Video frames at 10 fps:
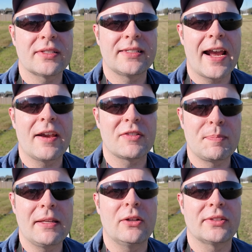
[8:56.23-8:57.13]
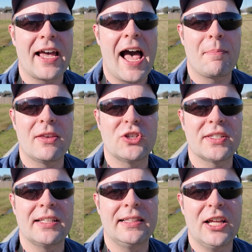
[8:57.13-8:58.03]
site of Spindletop is
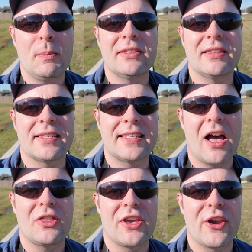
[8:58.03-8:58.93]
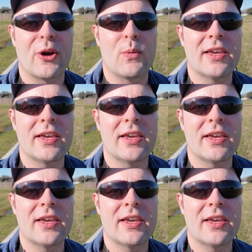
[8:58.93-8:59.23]
just a little bit to the south of here.